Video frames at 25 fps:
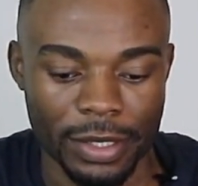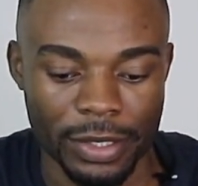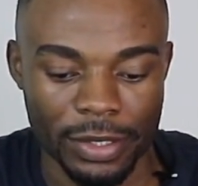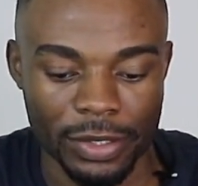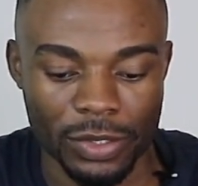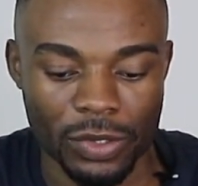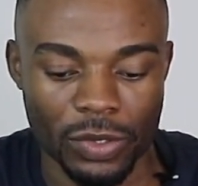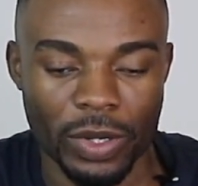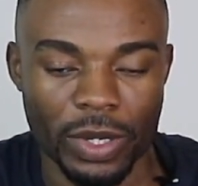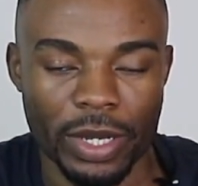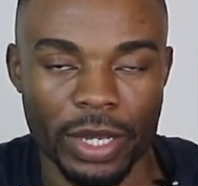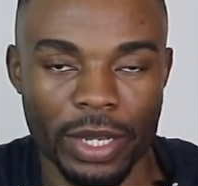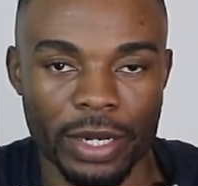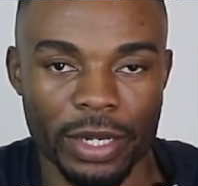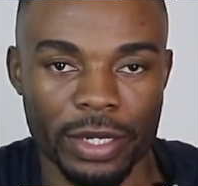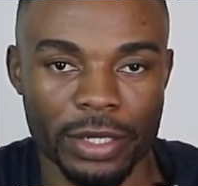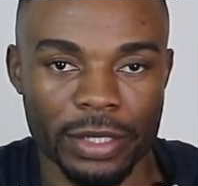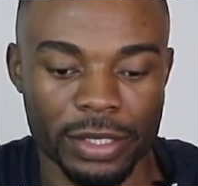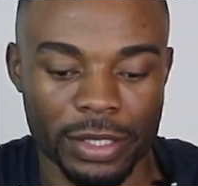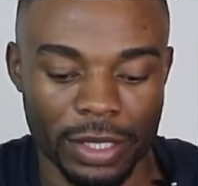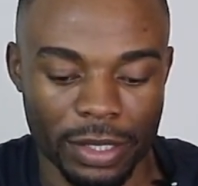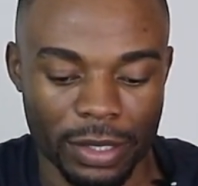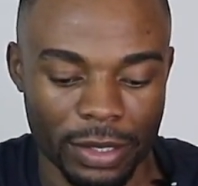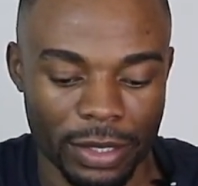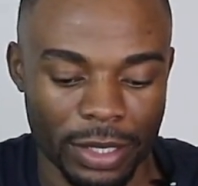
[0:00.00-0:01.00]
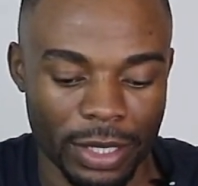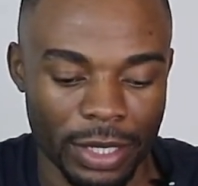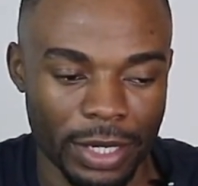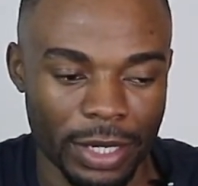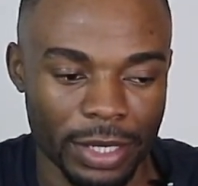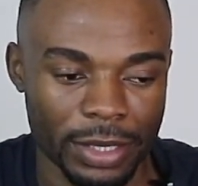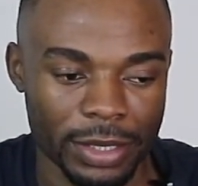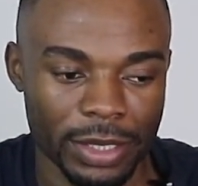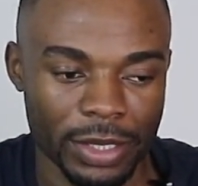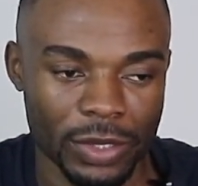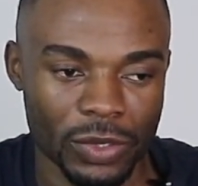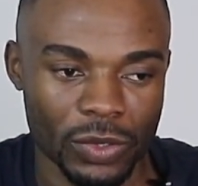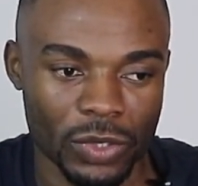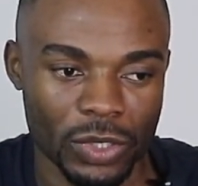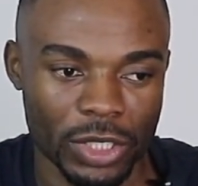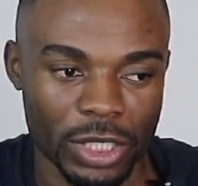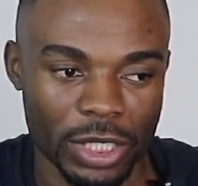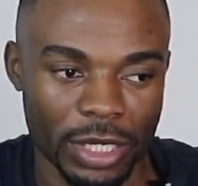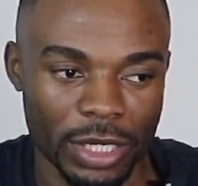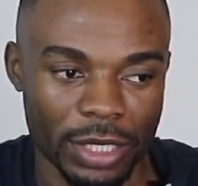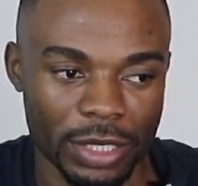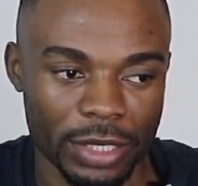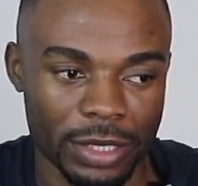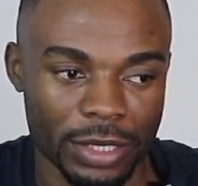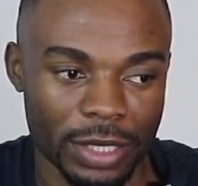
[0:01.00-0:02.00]
So I can tell Alexa to
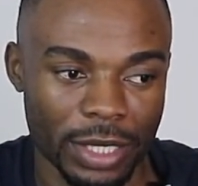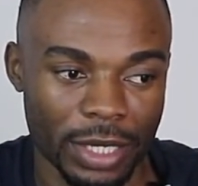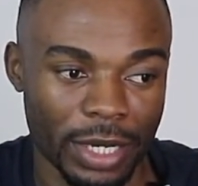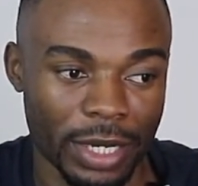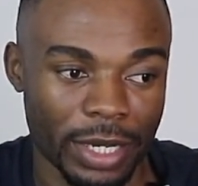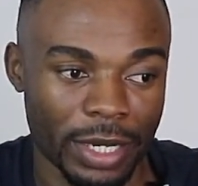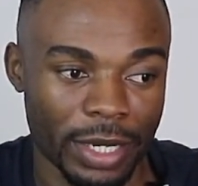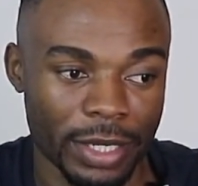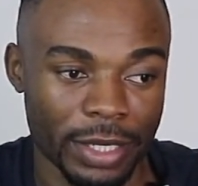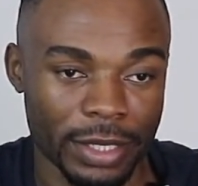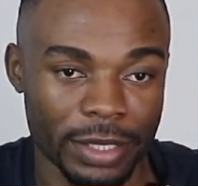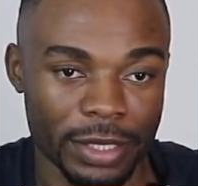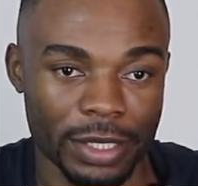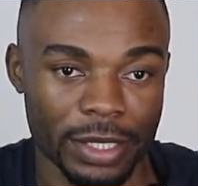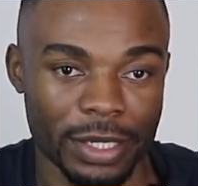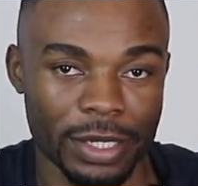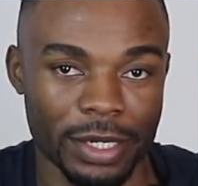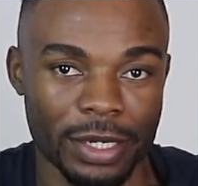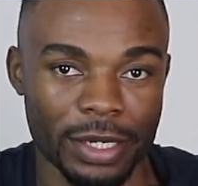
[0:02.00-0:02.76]
change the light,